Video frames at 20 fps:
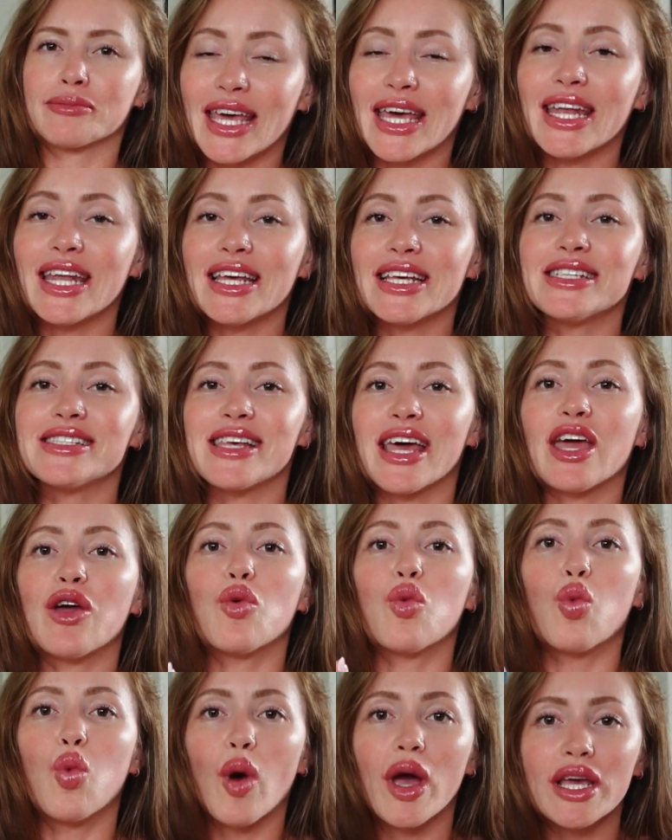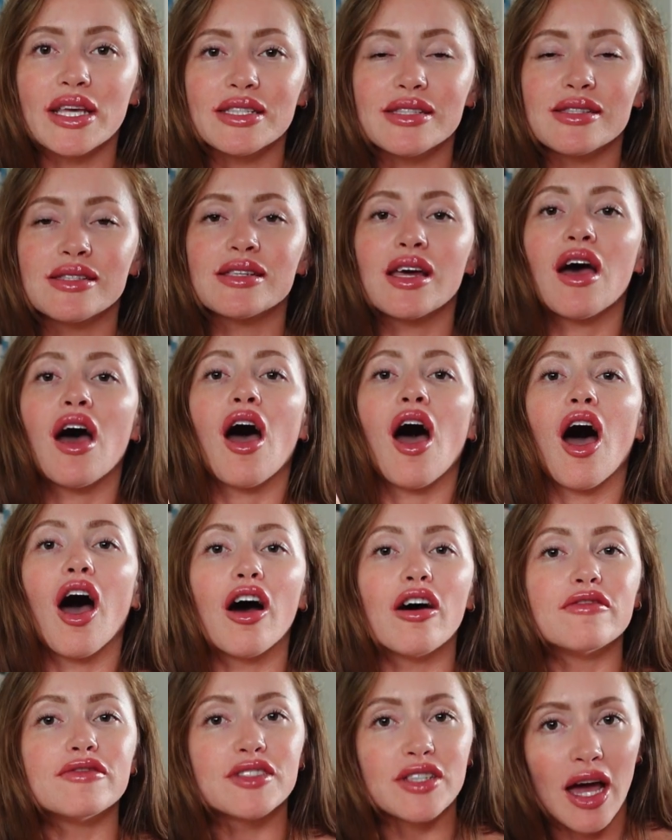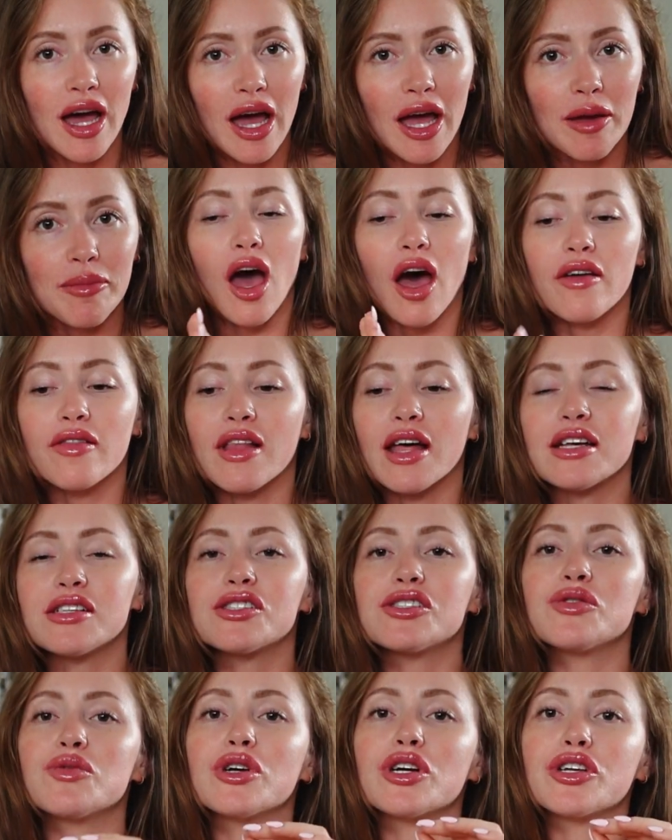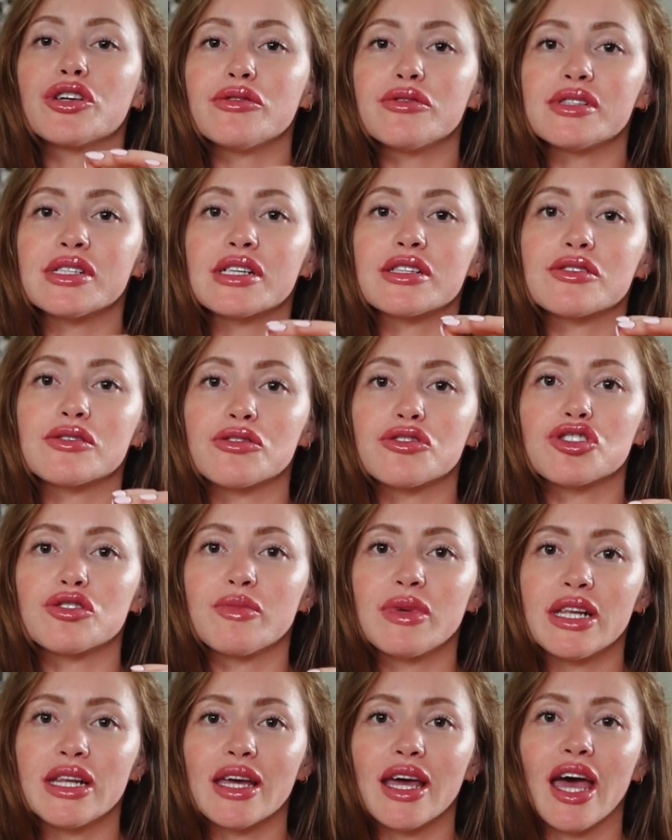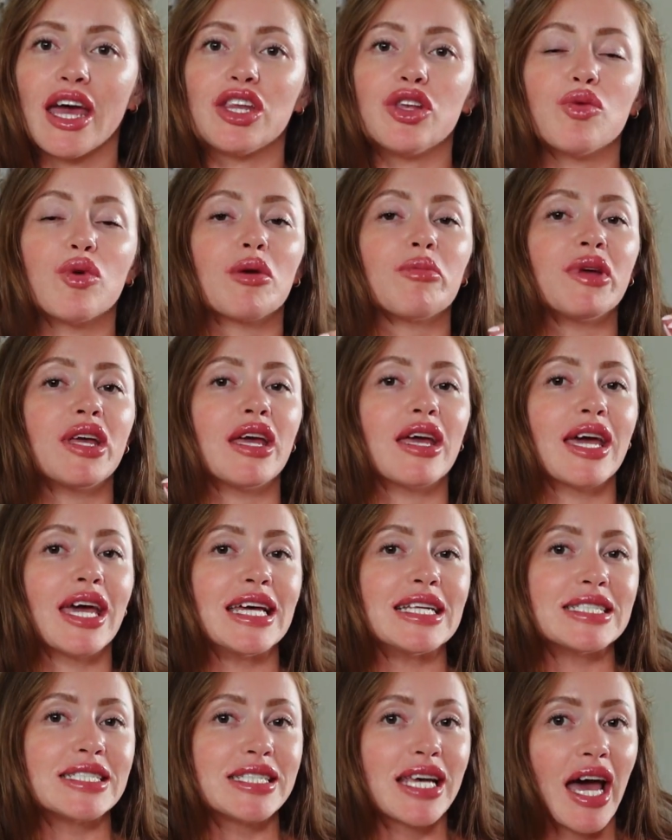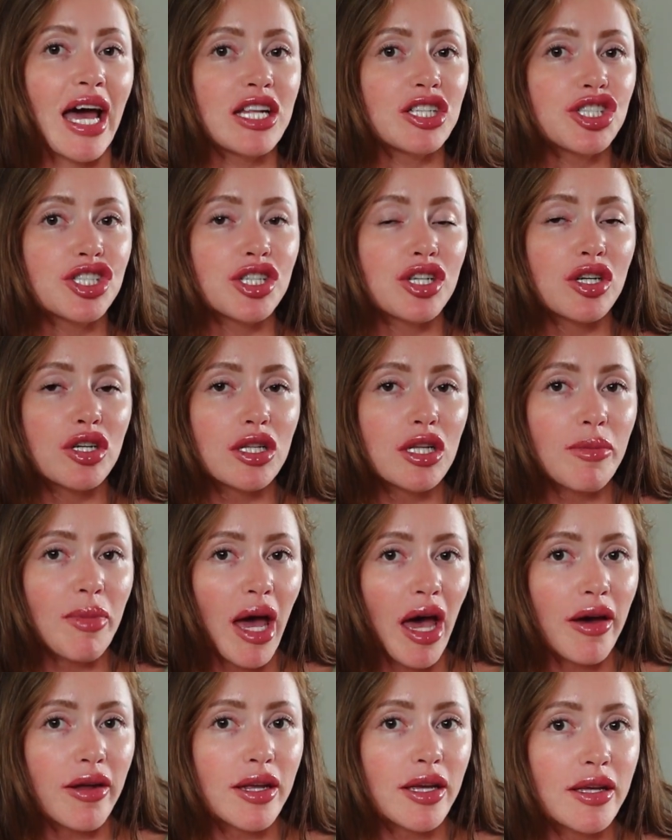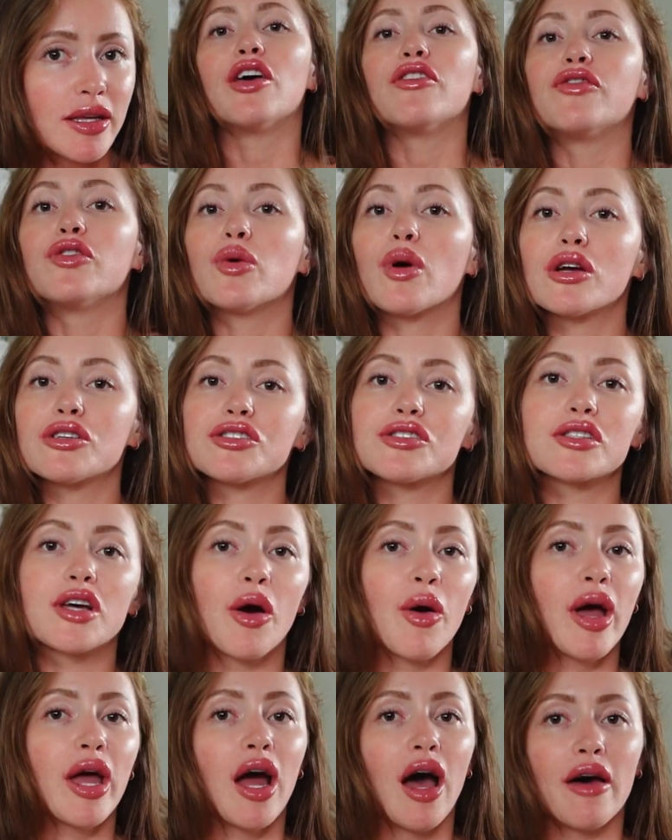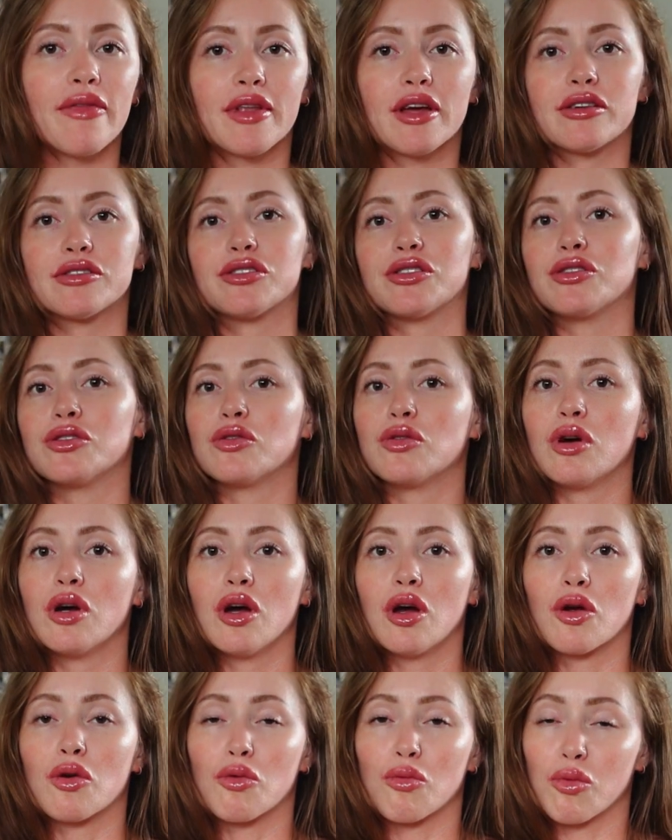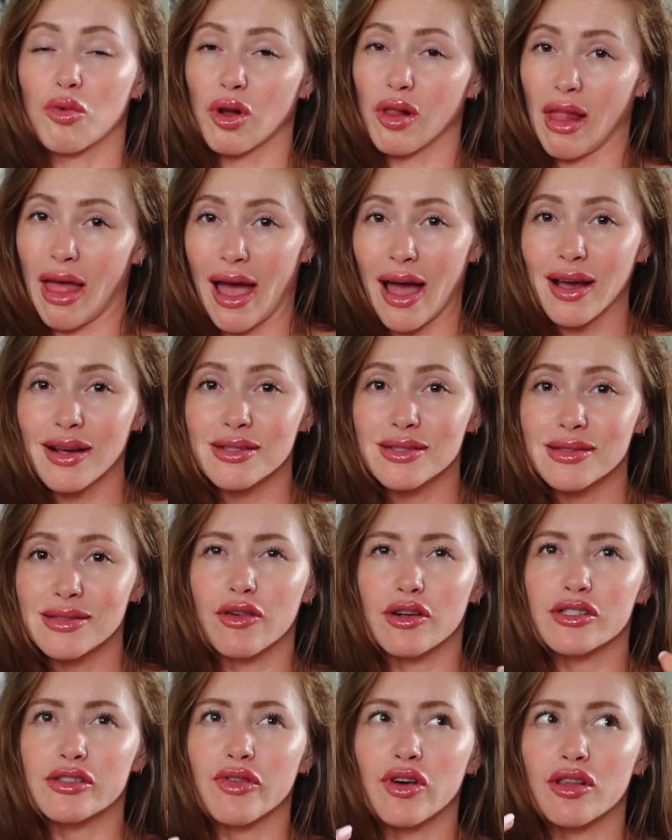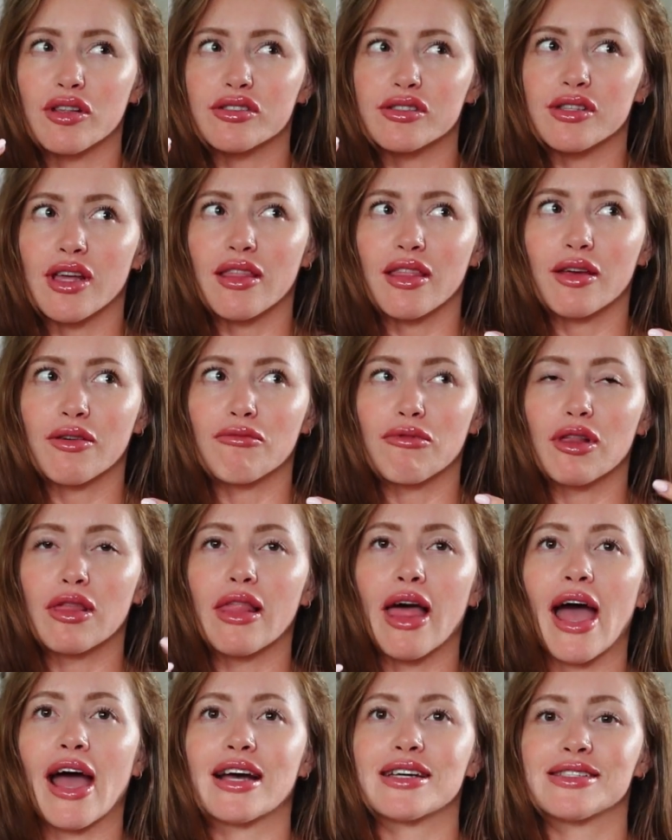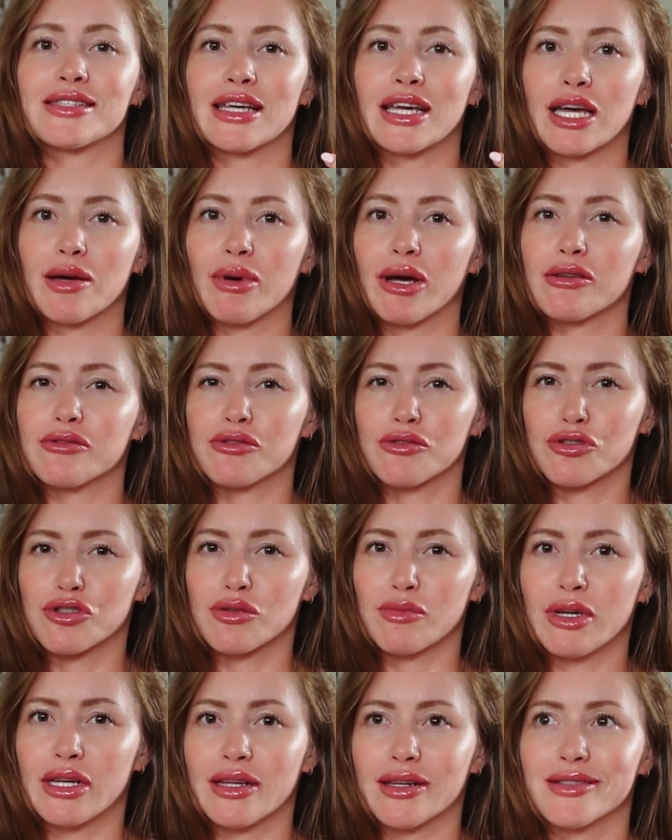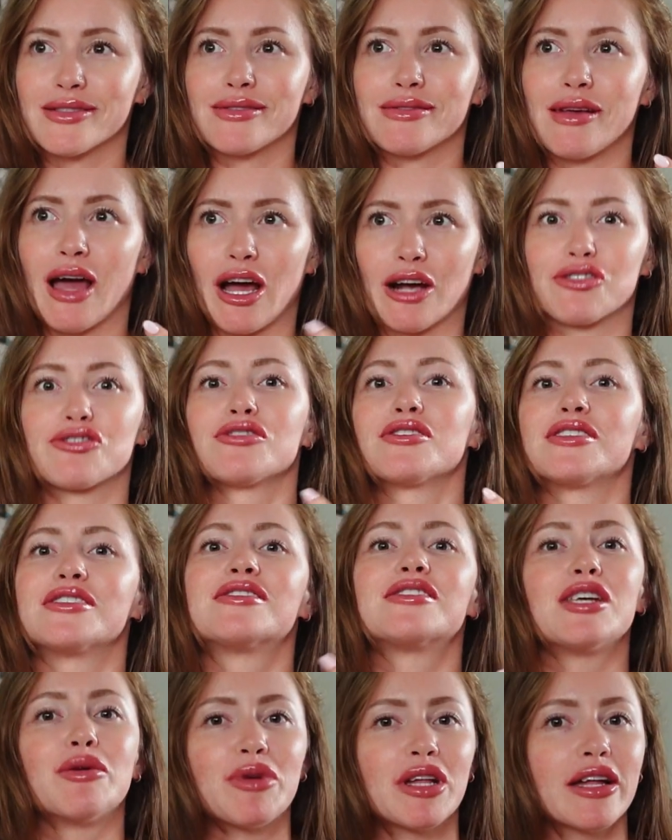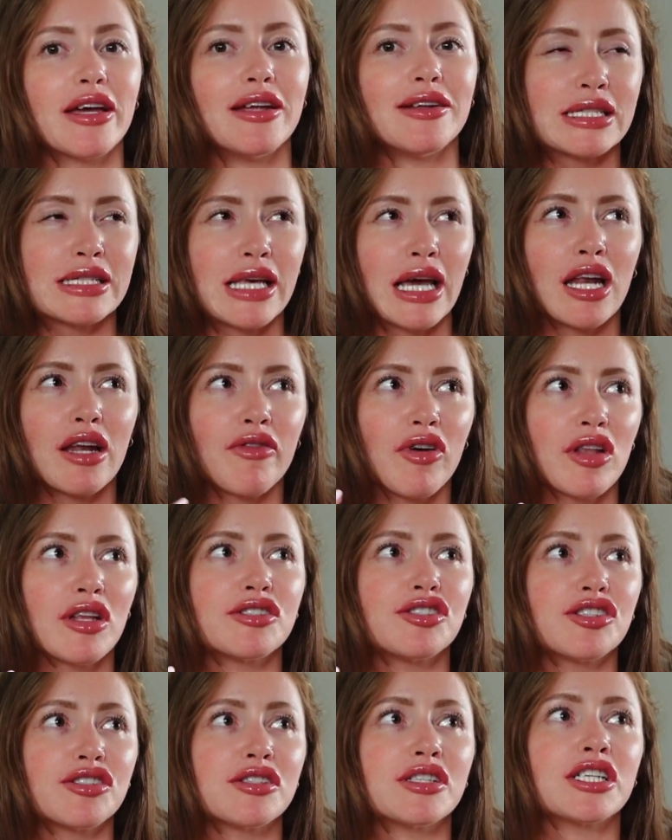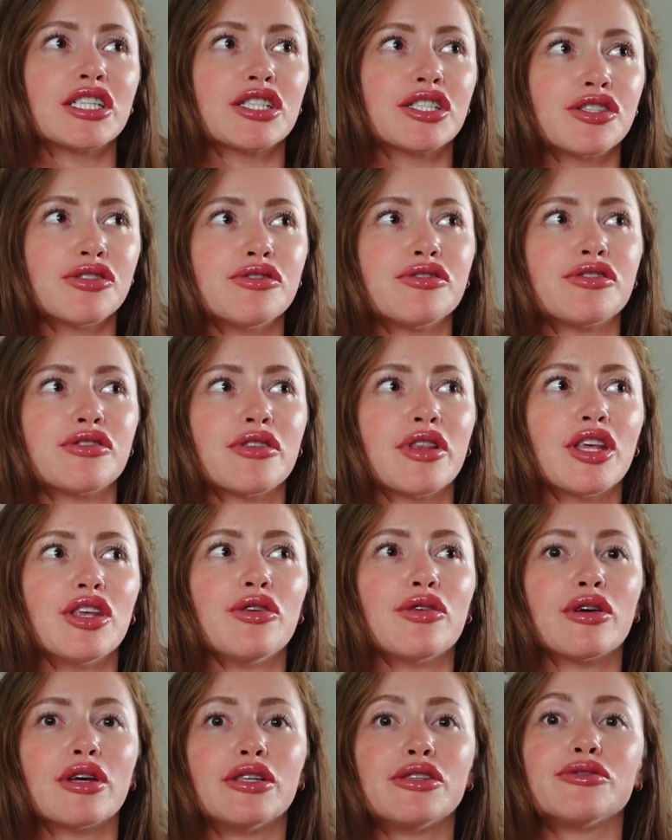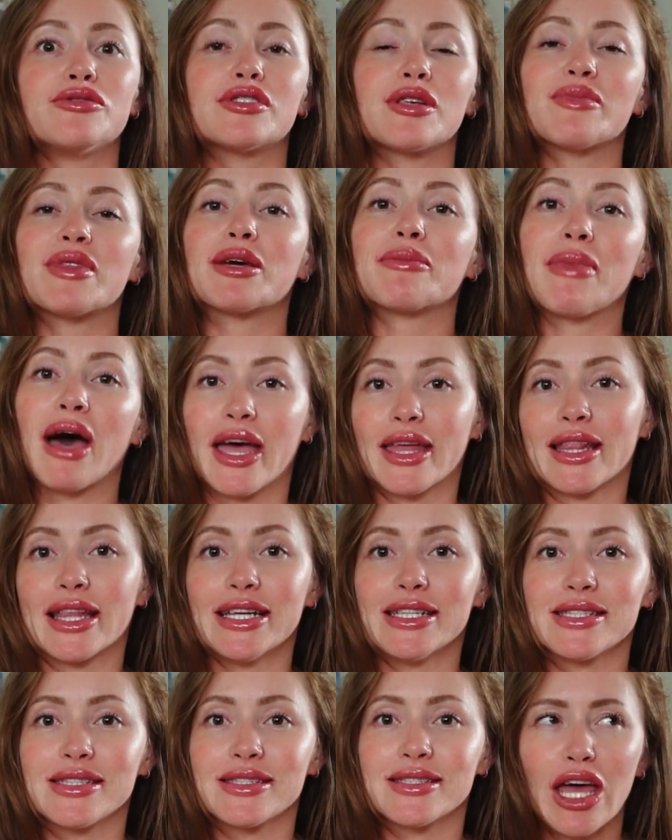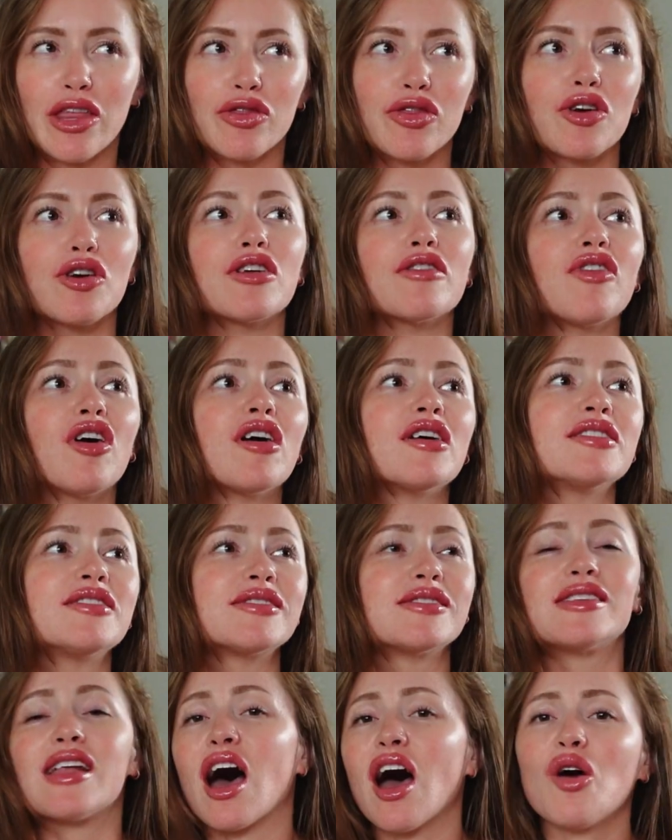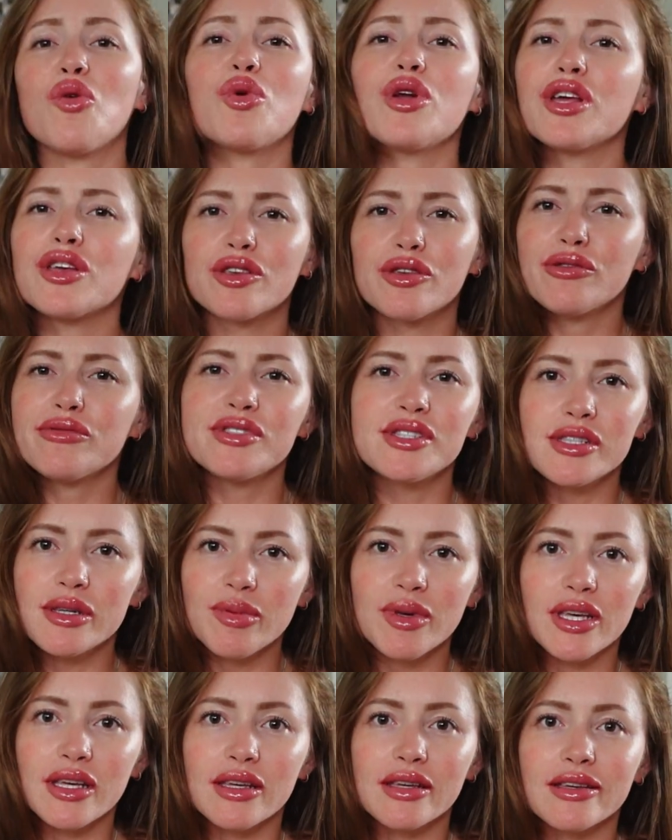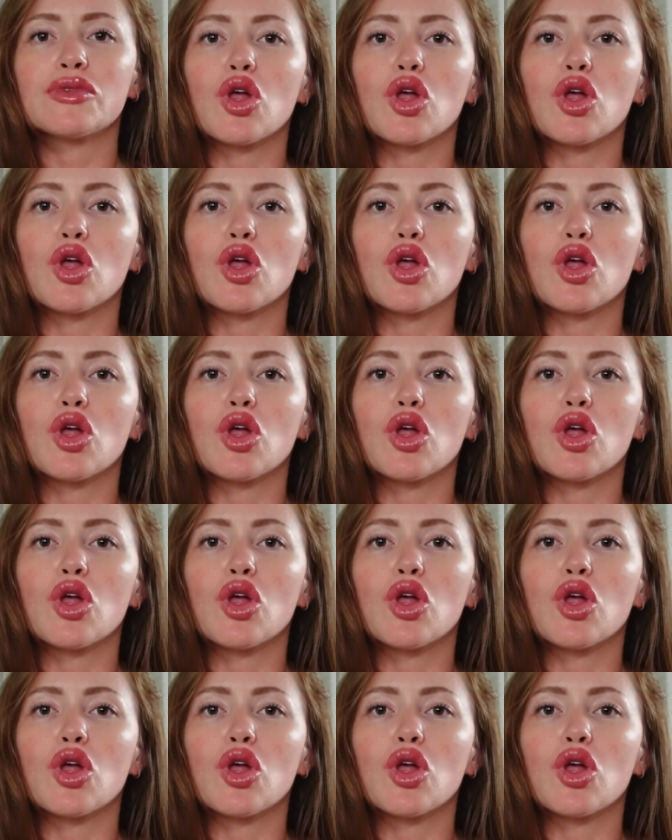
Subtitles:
It is a waste of time. Unless you are using social media and you are being intentional about it, if you are just going on there to relax. First of all, there's nothing relaxing about social media. It's actually a stimulant. Second of all, it's just an excuse so that you can do something mindless. And third of all, it's not what it used to be.